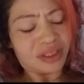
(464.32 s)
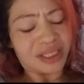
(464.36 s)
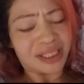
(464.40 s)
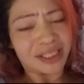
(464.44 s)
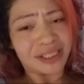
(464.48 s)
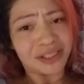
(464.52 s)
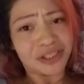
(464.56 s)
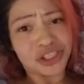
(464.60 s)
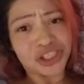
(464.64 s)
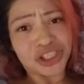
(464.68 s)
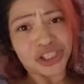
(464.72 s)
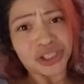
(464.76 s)

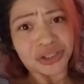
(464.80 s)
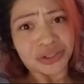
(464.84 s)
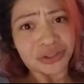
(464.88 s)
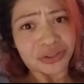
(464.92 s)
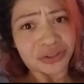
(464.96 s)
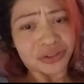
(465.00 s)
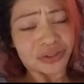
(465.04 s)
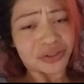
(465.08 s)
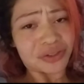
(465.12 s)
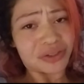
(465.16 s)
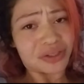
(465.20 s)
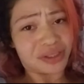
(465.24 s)
like
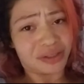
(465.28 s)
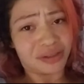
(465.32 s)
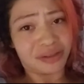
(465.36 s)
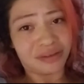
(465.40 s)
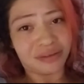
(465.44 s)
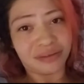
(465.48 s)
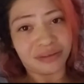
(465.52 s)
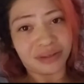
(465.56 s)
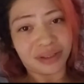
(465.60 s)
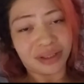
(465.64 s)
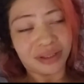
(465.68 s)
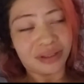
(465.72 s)
chills and
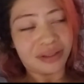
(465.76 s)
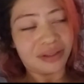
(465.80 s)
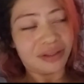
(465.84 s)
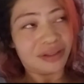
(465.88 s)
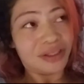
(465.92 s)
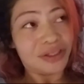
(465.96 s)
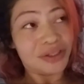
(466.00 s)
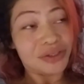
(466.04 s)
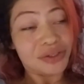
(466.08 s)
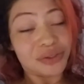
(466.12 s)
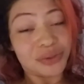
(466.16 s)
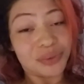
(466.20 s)

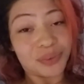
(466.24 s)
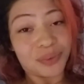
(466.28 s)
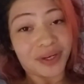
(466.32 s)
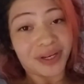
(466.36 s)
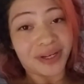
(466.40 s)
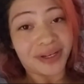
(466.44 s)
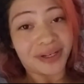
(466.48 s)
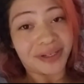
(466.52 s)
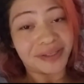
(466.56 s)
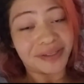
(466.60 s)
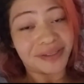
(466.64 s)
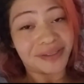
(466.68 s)

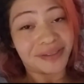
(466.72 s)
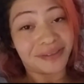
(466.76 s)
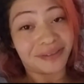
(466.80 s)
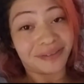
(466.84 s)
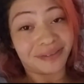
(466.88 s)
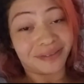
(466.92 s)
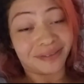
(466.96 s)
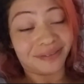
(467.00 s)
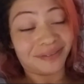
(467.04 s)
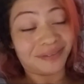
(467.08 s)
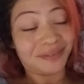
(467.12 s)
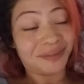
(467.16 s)
sweats, and
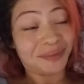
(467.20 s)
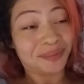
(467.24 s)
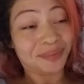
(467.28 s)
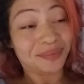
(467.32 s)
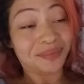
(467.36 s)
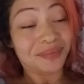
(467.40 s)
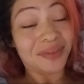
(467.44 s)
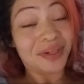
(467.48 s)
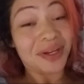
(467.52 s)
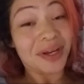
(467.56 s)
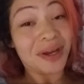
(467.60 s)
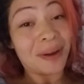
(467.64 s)

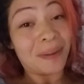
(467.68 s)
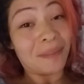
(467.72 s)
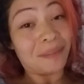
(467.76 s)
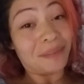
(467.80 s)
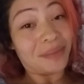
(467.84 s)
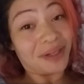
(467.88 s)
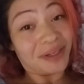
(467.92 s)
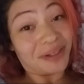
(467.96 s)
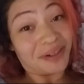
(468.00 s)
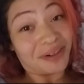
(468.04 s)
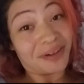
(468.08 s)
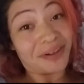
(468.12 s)
I'm
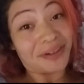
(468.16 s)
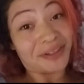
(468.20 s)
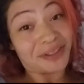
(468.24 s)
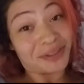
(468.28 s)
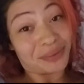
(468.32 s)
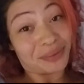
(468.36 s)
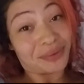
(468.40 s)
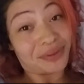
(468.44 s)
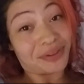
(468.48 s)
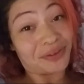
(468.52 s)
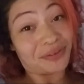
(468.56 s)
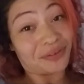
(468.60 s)
being
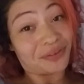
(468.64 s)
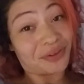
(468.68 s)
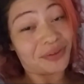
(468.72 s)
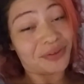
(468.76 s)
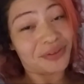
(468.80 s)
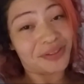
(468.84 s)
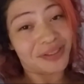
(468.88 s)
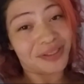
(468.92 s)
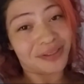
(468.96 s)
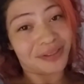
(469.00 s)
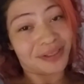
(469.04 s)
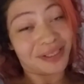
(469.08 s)
honest with you
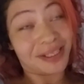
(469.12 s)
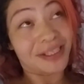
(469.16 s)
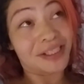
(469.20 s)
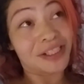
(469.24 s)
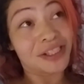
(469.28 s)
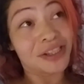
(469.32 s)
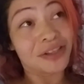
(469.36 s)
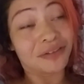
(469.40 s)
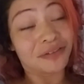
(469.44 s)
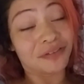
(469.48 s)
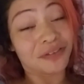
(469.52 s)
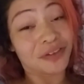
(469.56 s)
folks.
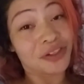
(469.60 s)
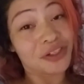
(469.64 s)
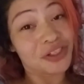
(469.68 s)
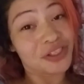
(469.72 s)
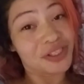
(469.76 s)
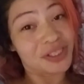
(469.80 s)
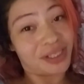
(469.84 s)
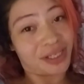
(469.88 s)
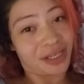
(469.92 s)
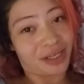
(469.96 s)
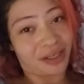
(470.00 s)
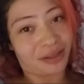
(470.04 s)
It's the
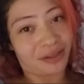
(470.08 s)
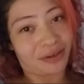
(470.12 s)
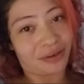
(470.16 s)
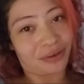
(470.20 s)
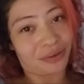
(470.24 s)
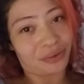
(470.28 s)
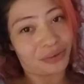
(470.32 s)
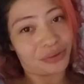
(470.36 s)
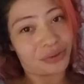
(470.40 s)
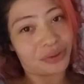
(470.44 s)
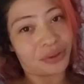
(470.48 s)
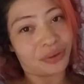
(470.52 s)
first day
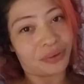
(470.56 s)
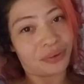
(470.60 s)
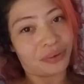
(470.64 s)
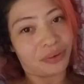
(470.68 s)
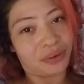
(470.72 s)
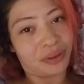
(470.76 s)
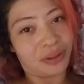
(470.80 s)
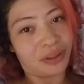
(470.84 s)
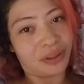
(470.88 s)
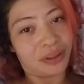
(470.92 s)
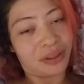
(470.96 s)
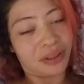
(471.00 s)
though, so
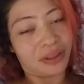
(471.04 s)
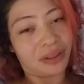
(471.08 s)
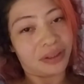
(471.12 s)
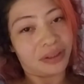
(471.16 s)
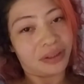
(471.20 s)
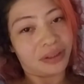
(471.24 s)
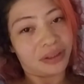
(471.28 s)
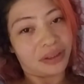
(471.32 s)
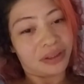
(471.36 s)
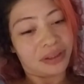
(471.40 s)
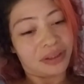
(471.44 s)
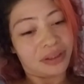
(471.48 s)

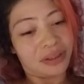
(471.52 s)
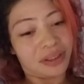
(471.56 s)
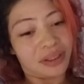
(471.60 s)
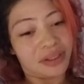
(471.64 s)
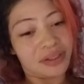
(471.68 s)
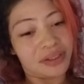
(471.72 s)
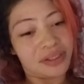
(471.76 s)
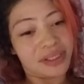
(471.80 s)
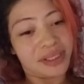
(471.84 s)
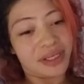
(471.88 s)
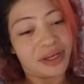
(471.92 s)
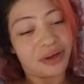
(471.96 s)

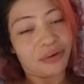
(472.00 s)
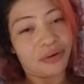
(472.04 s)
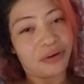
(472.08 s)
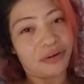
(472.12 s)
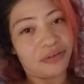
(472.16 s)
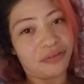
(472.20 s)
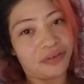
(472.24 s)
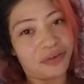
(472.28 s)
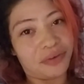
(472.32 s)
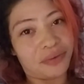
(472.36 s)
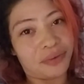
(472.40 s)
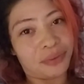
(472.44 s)
I'll see how I
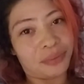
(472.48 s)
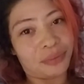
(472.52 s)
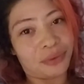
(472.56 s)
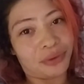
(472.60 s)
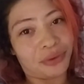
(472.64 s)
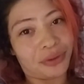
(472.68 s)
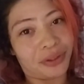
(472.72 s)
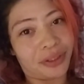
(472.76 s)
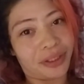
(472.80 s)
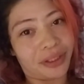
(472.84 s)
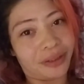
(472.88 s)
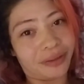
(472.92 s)
feel in the
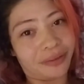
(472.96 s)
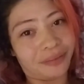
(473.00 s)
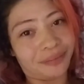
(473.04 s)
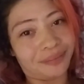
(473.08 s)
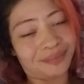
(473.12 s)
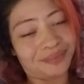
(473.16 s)
morning.